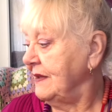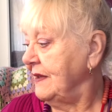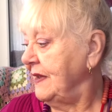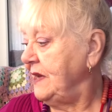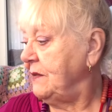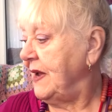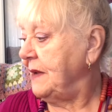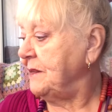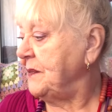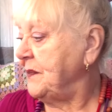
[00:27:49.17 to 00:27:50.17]
Anyway,
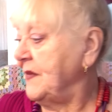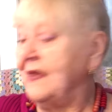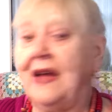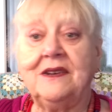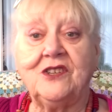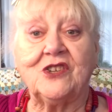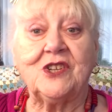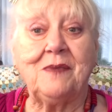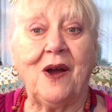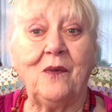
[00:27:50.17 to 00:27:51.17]
that just
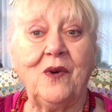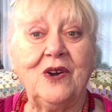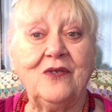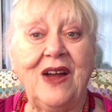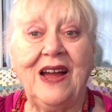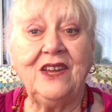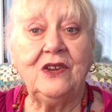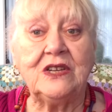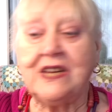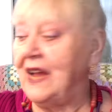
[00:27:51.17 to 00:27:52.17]
about worked right.
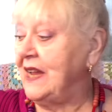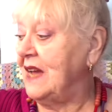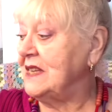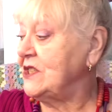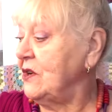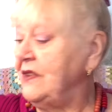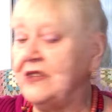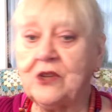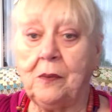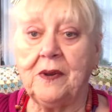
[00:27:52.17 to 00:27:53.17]
Usually I can't show you the
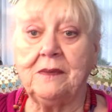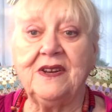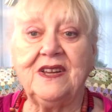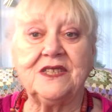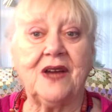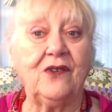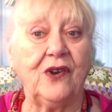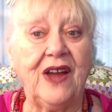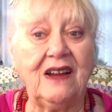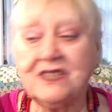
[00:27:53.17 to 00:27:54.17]
supplement because I
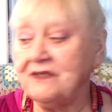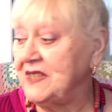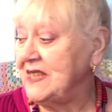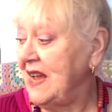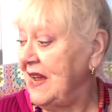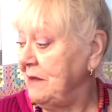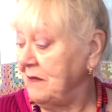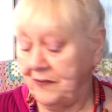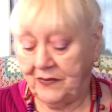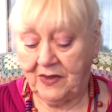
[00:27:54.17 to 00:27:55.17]
run out of time.
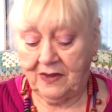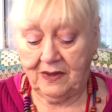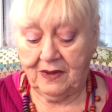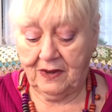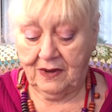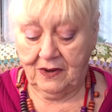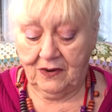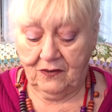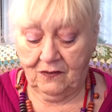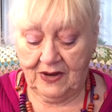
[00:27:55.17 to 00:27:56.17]

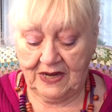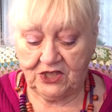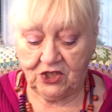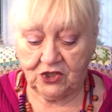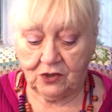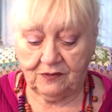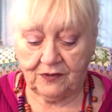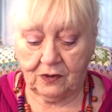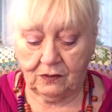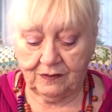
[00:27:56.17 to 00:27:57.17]
Right, shut up,
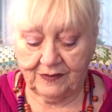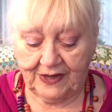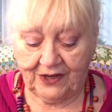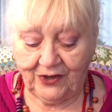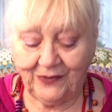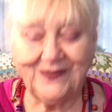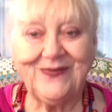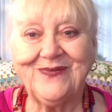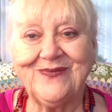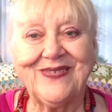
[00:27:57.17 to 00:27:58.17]
phone. Thank you.
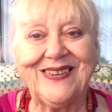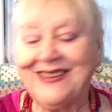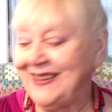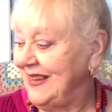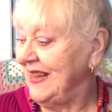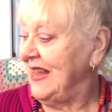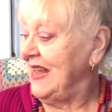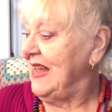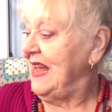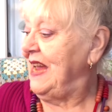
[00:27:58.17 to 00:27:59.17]

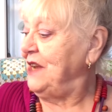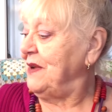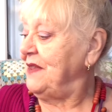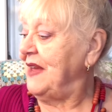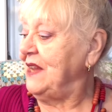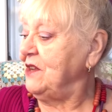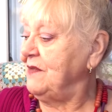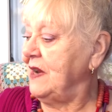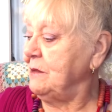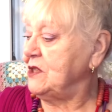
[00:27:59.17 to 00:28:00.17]
Anyway, thank you
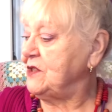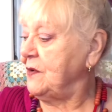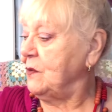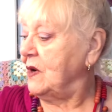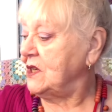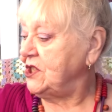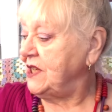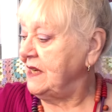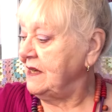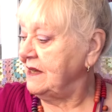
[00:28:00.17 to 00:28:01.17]
very much for
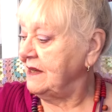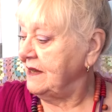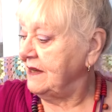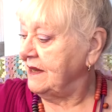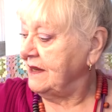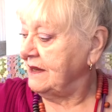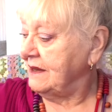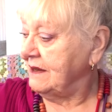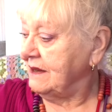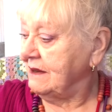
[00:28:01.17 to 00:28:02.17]
watching.
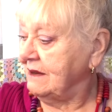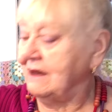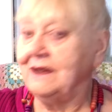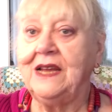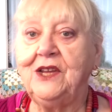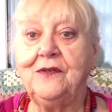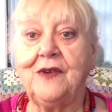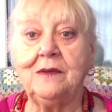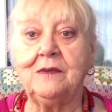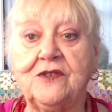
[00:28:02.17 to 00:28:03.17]
Thank you
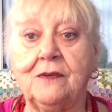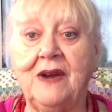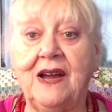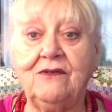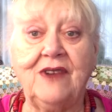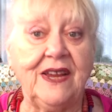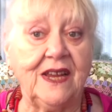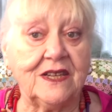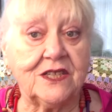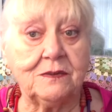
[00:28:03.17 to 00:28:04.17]
very for my
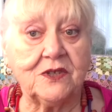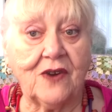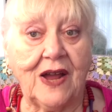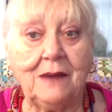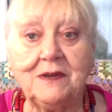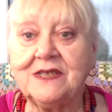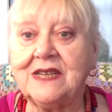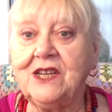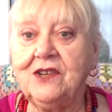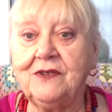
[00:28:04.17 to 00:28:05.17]
regular subscribers.
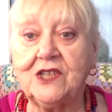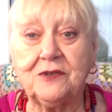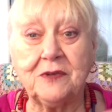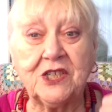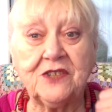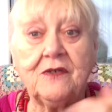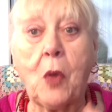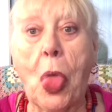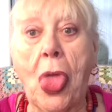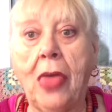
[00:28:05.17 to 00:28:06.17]
Thank you very much,
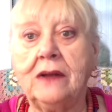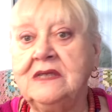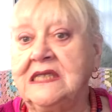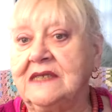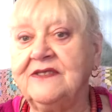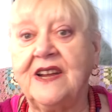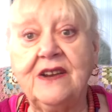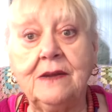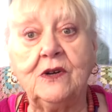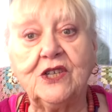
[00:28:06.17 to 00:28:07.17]
uh,
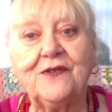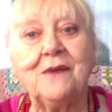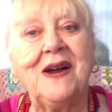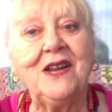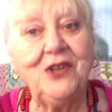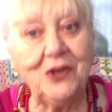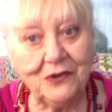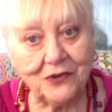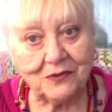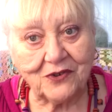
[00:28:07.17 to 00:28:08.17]
very much for my new
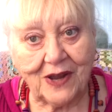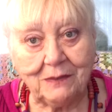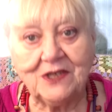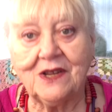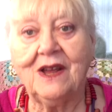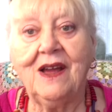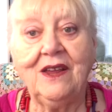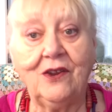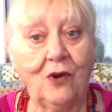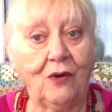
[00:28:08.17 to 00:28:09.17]
subscribers.
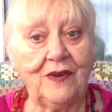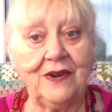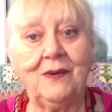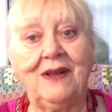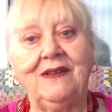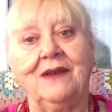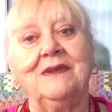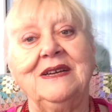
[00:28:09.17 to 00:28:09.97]
You're all very welcome.